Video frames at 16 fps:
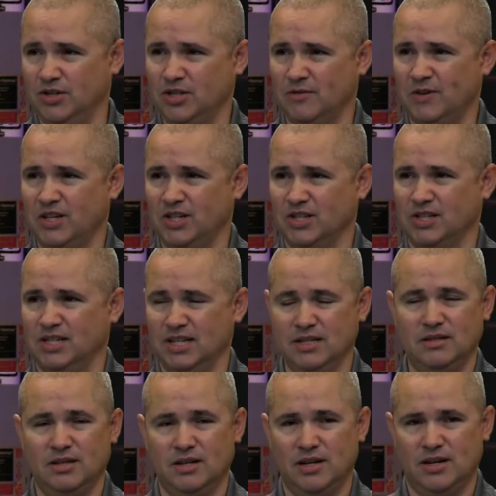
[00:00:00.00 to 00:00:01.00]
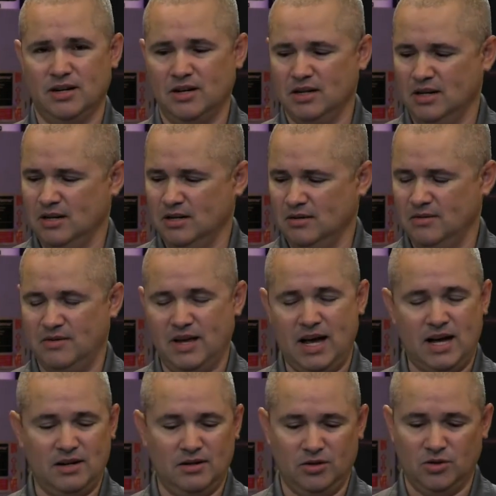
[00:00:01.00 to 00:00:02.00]
just did there,
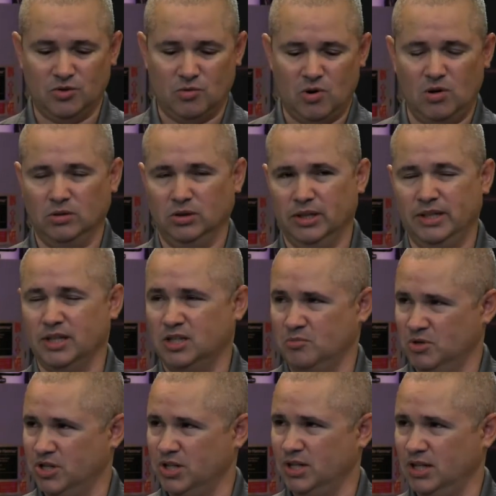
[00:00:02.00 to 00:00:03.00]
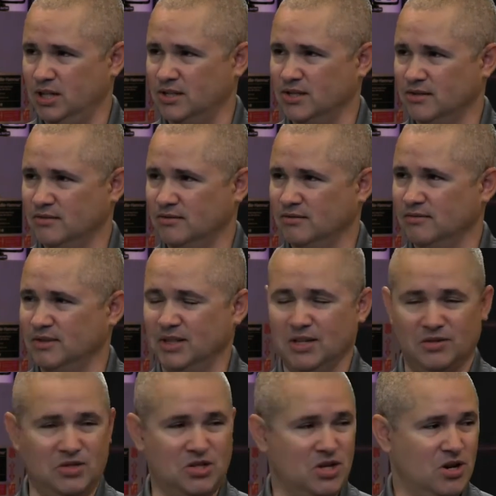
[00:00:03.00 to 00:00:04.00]
those were all Linux machines.
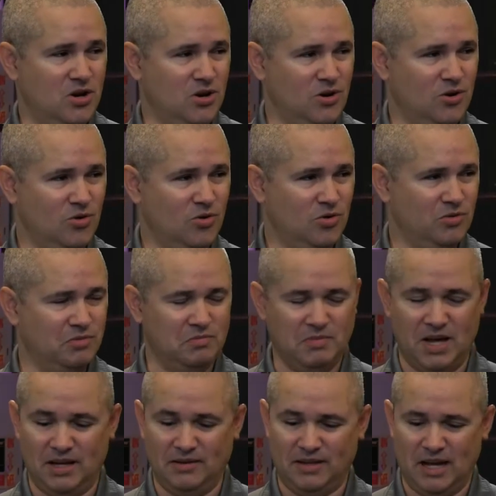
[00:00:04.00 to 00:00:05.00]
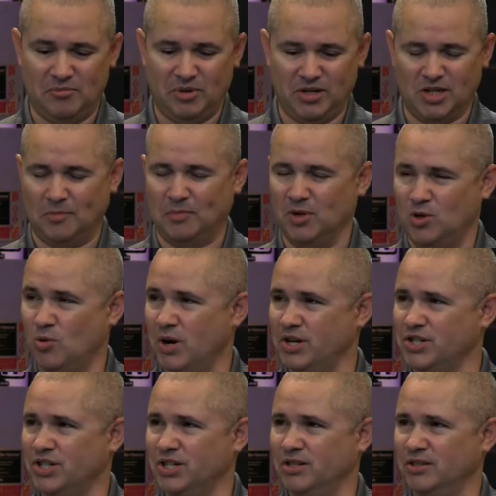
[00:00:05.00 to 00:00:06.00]
So that brings up the
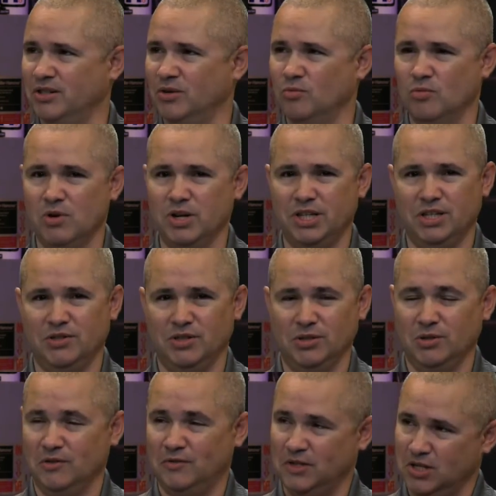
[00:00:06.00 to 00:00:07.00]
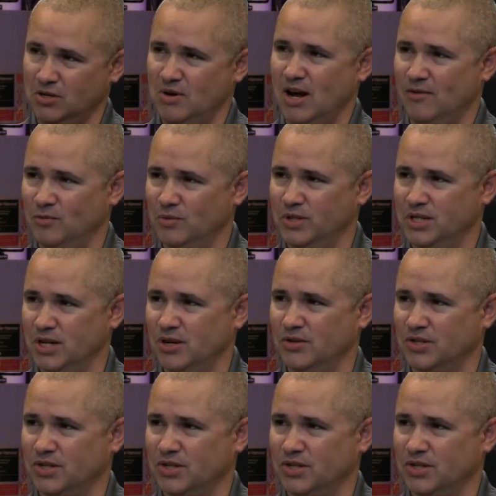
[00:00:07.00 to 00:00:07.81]
question, what do you do if you do have Windows?